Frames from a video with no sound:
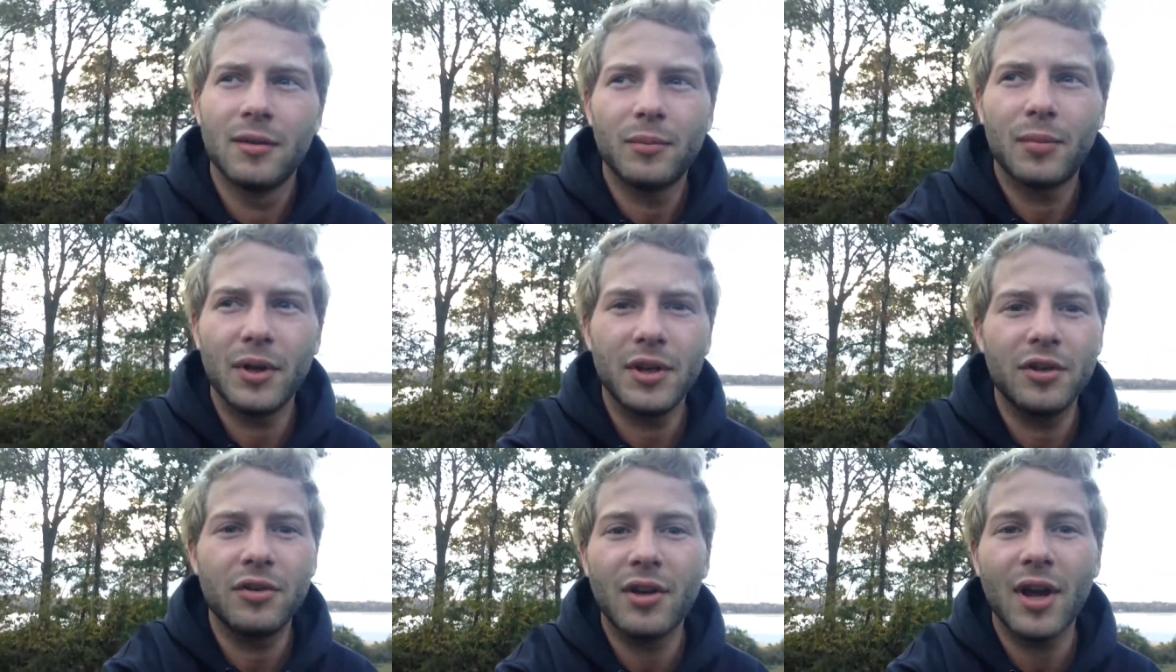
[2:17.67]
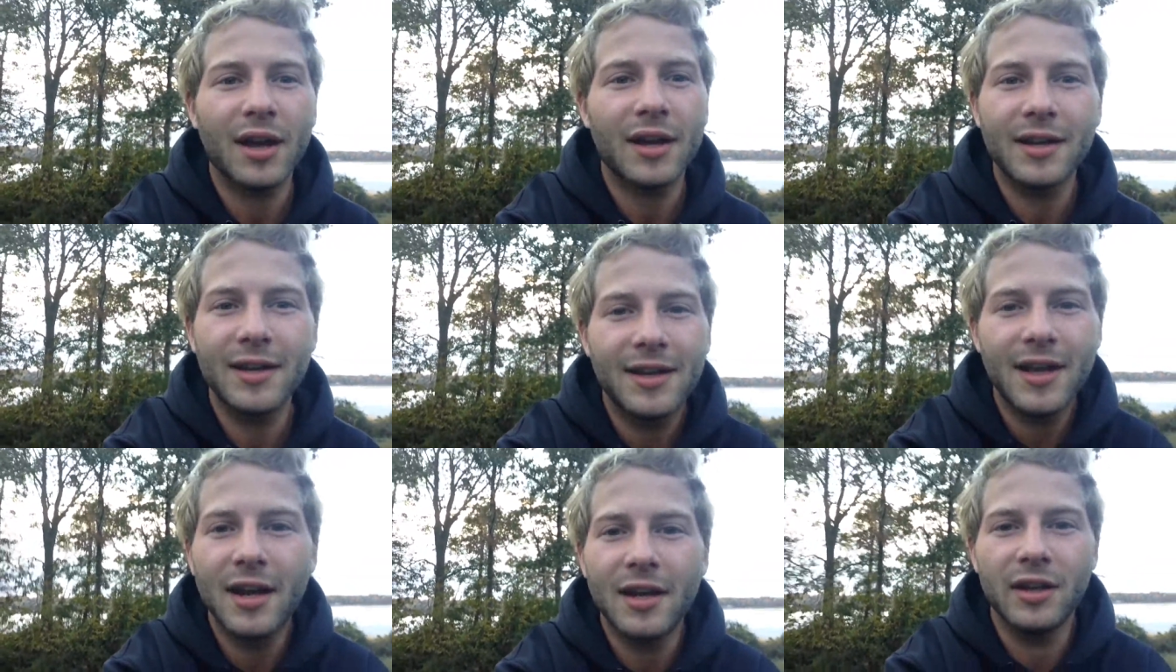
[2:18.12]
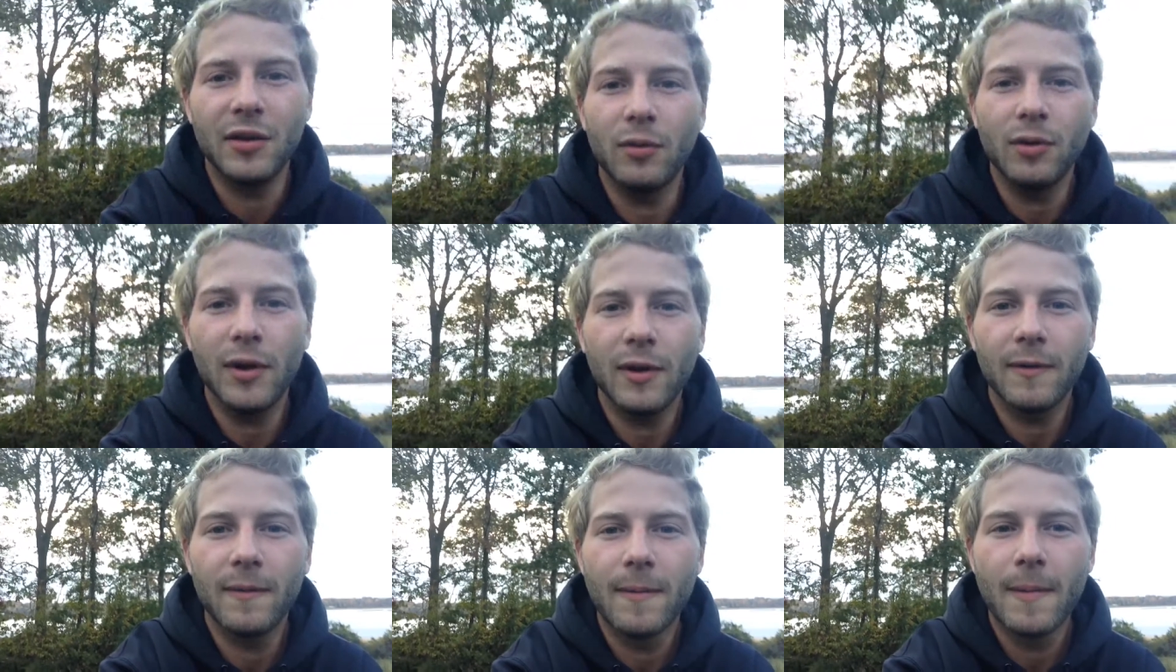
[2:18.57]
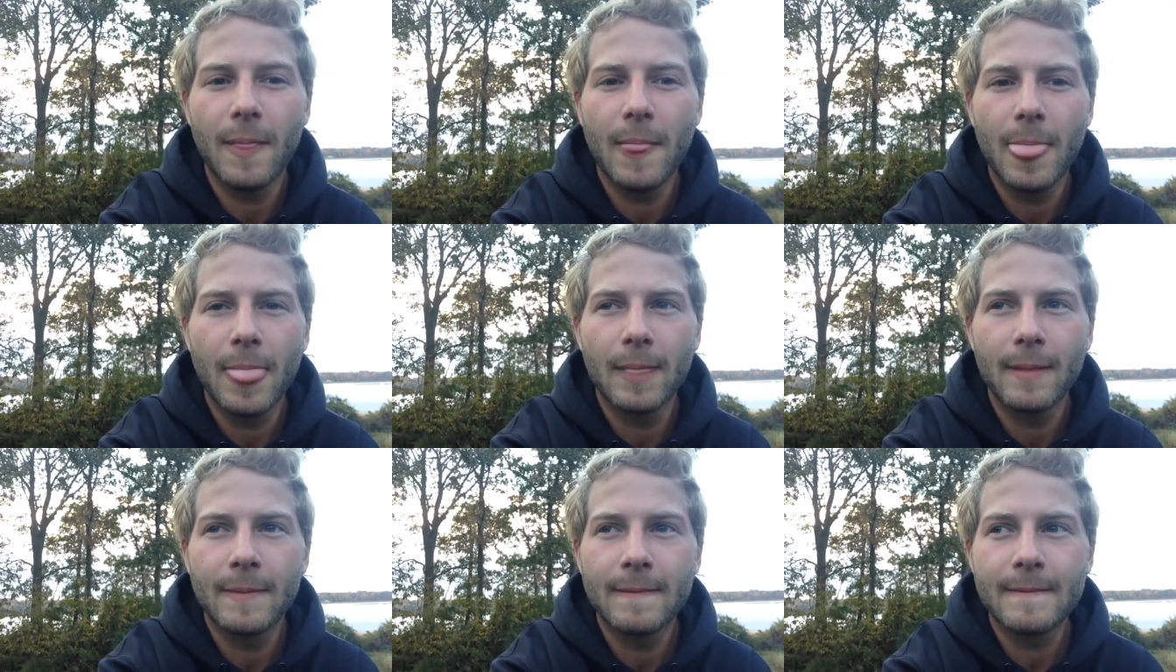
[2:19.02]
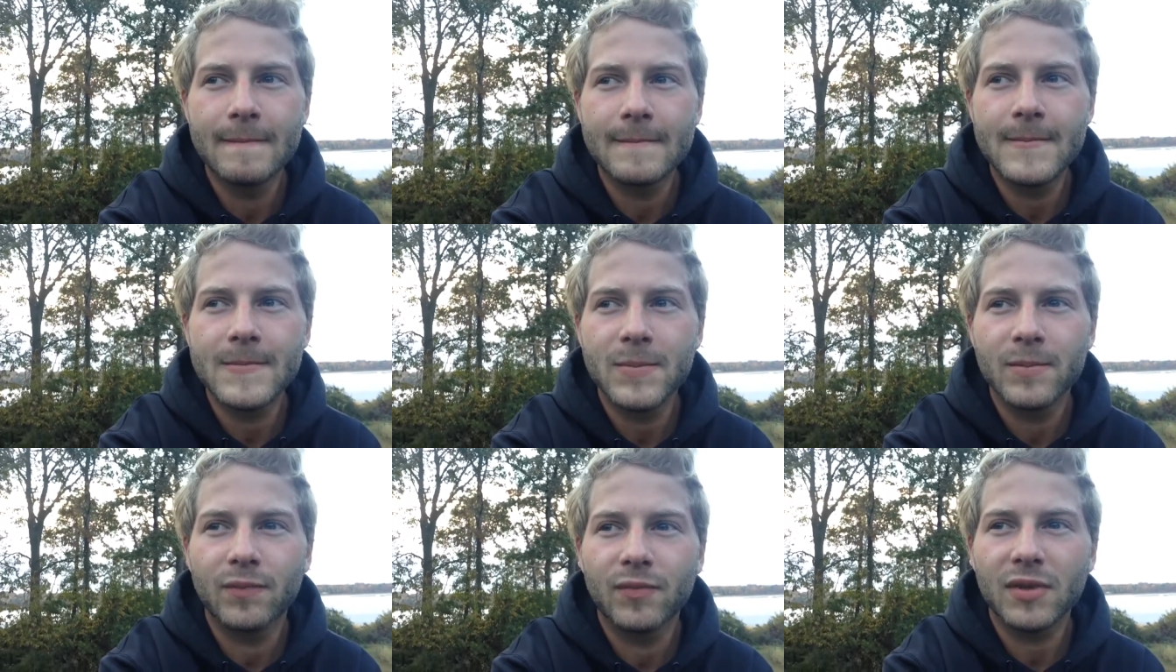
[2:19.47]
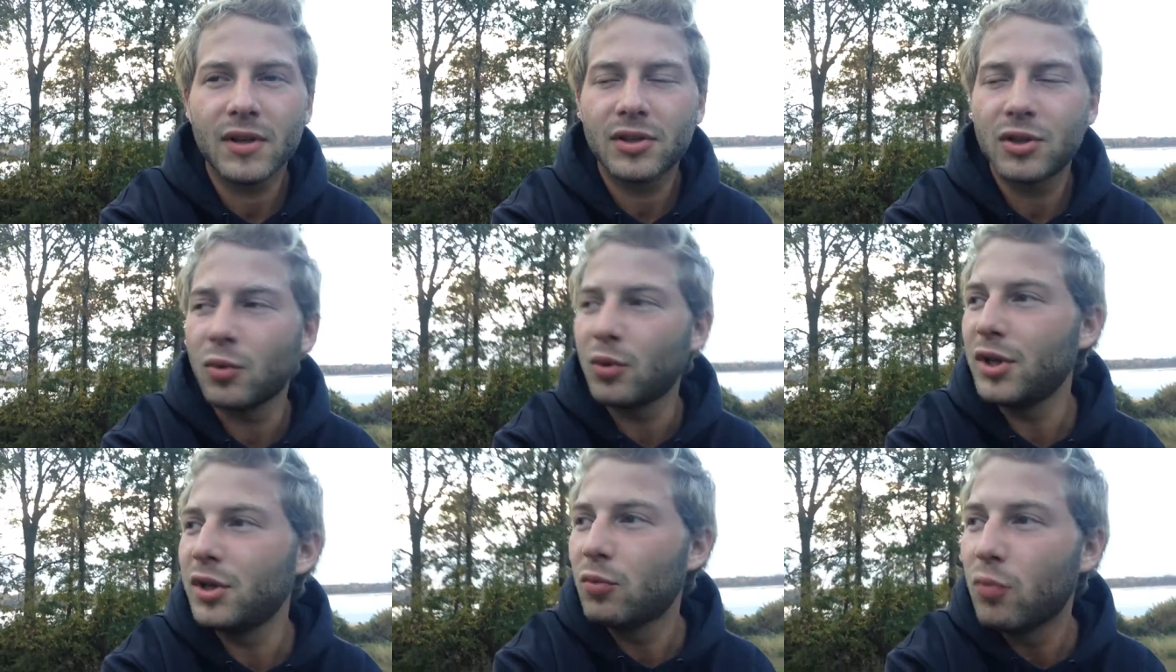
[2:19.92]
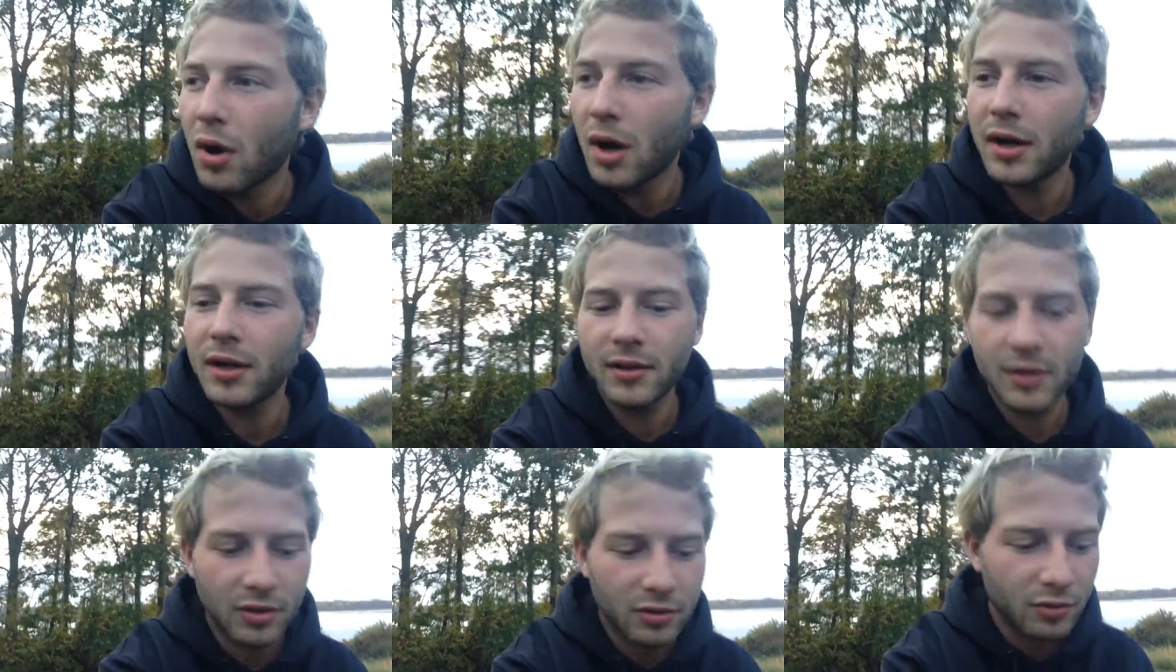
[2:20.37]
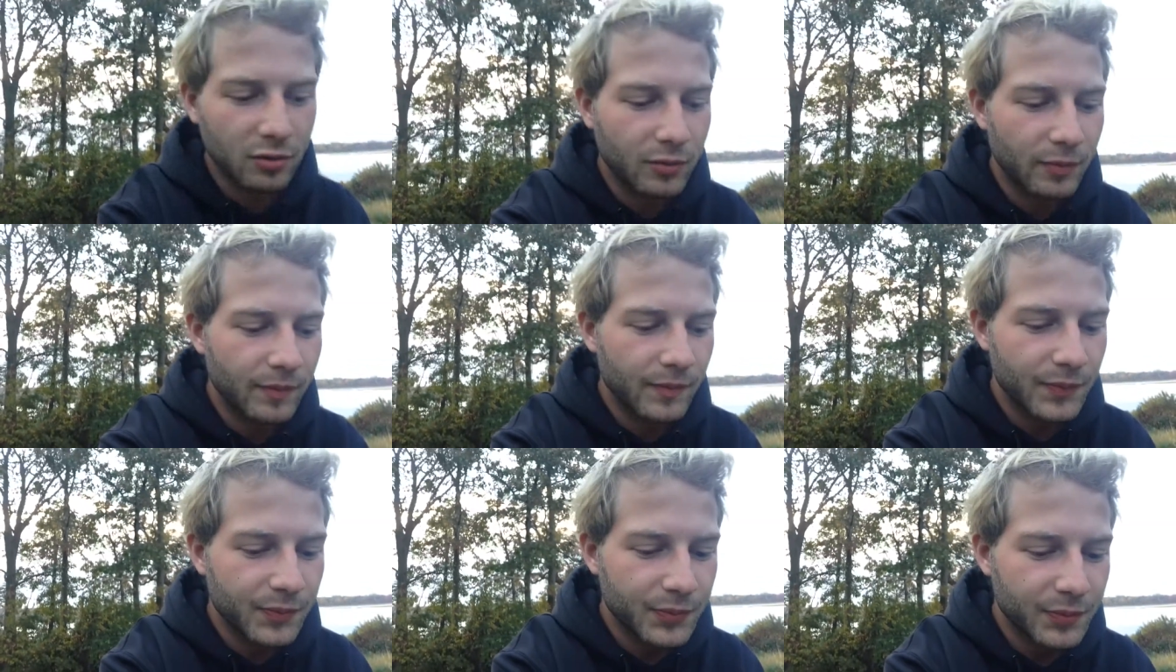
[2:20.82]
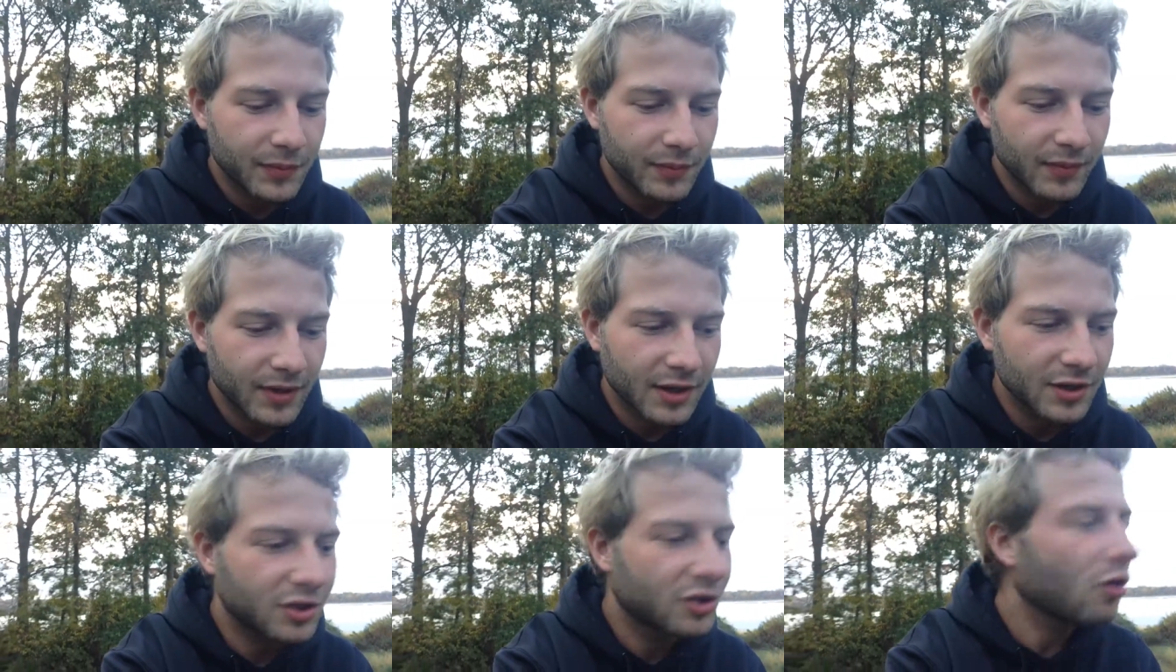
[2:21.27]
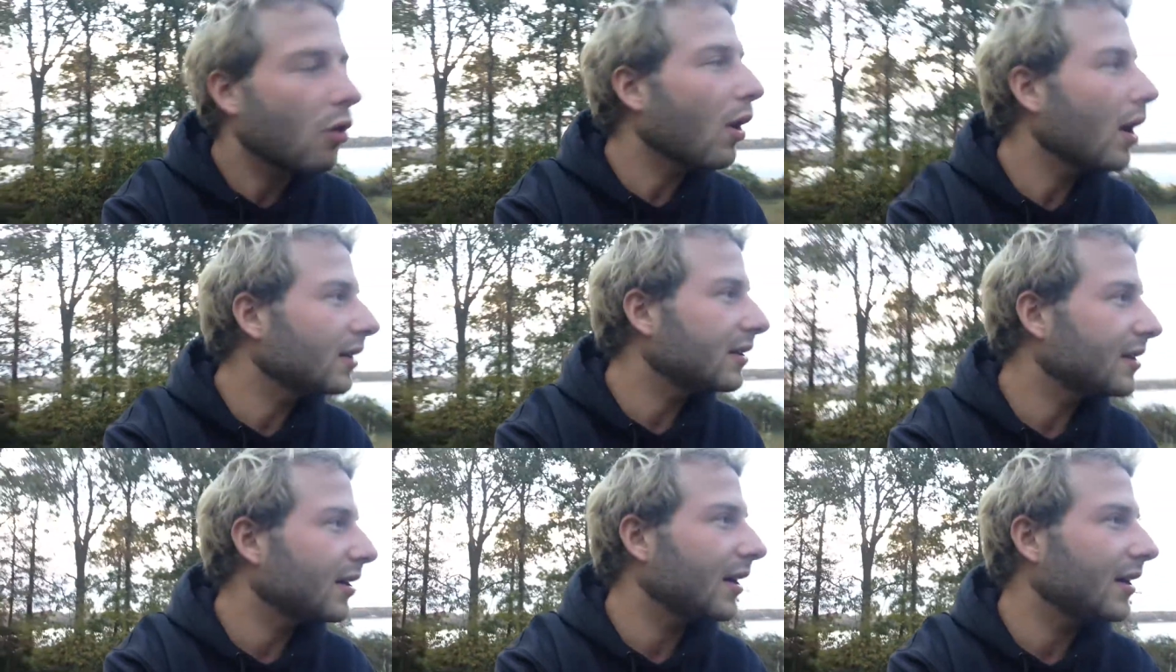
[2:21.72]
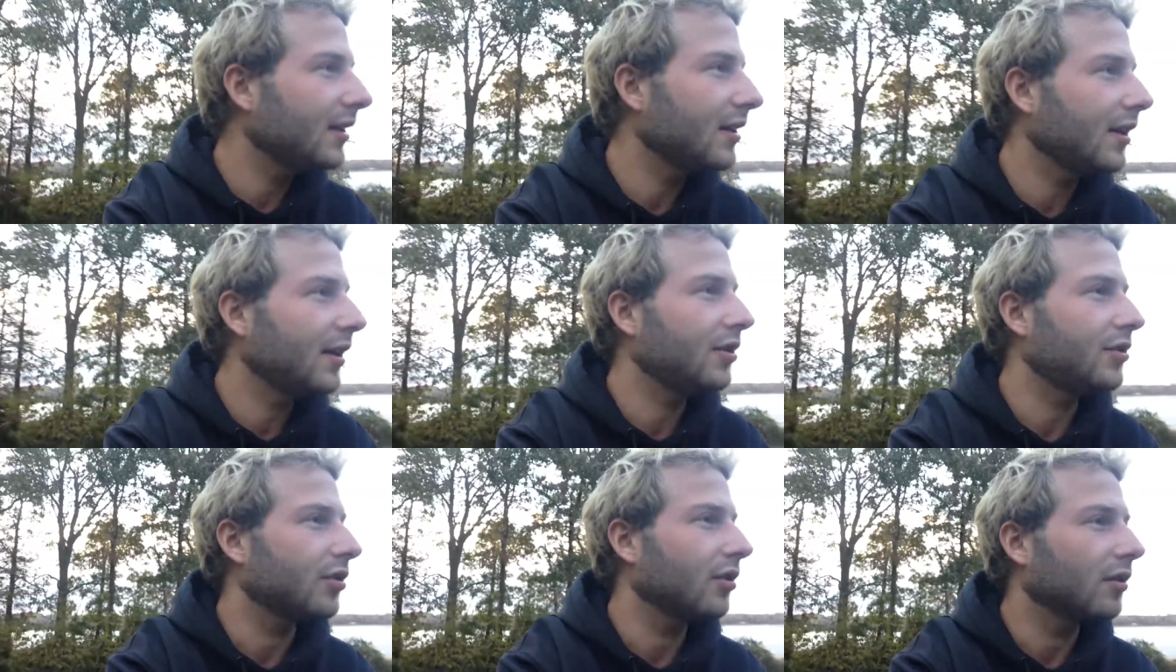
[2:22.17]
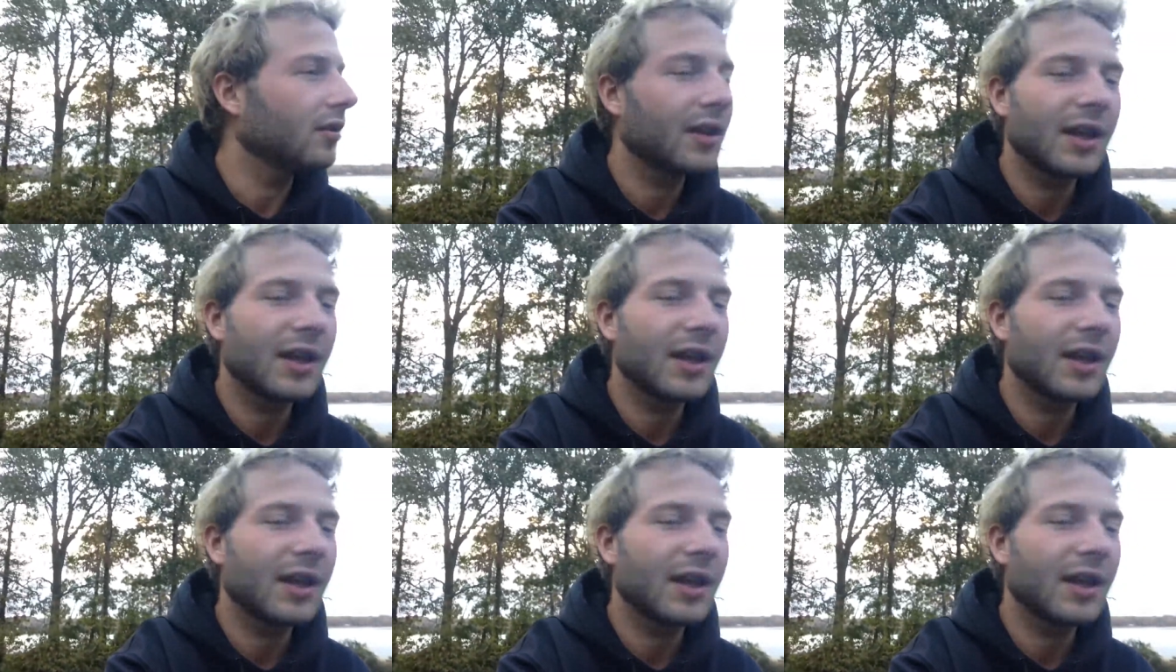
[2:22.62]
but you're not going to get anywhere. So what you want to do is go outside nature.